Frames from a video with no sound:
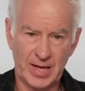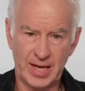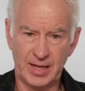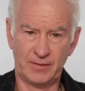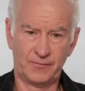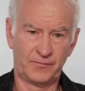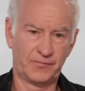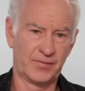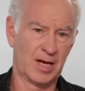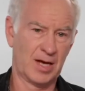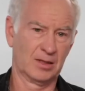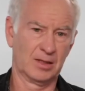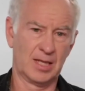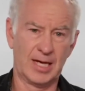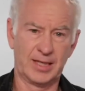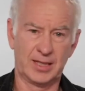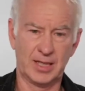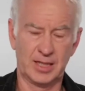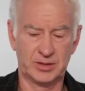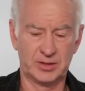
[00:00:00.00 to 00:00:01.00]
And I felt
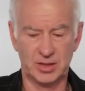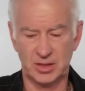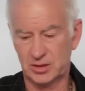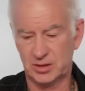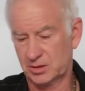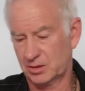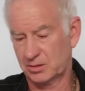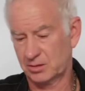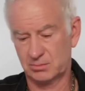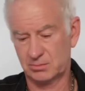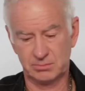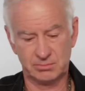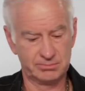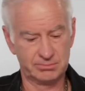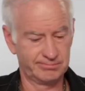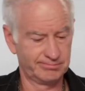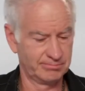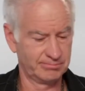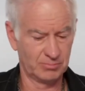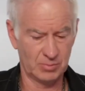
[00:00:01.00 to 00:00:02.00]
like I just
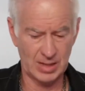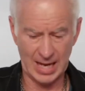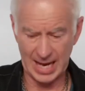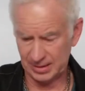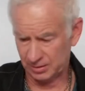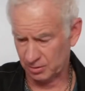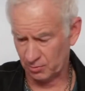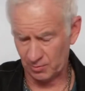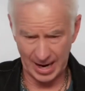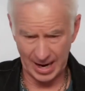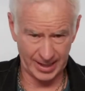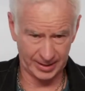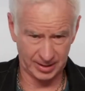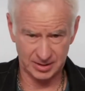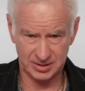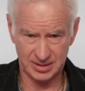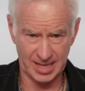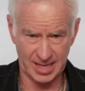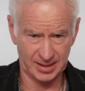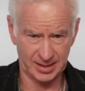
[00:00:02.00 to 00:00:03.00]
had the
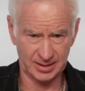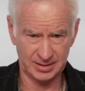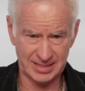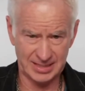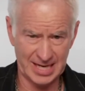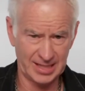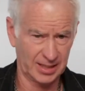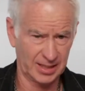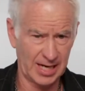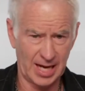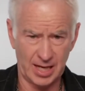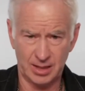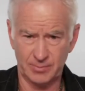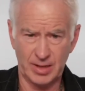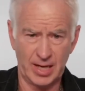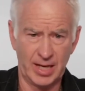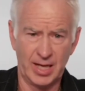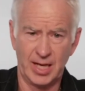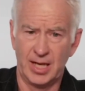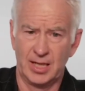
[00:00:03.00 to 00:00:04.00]
racket taken out of
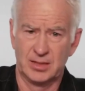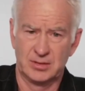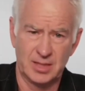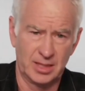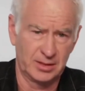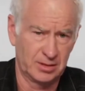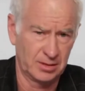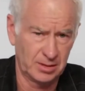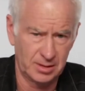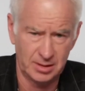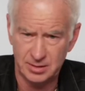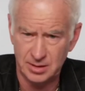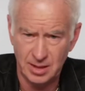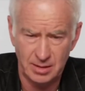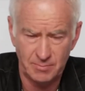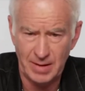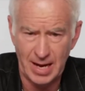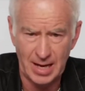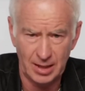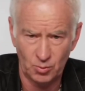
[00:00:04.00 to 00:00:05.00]
my hands. Like, it
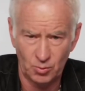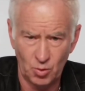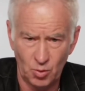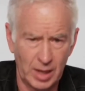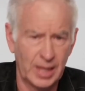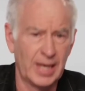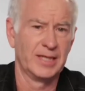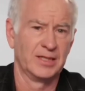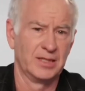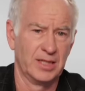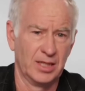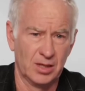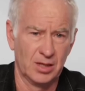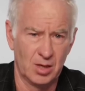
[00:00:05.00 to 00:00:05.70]
didn't matter what I did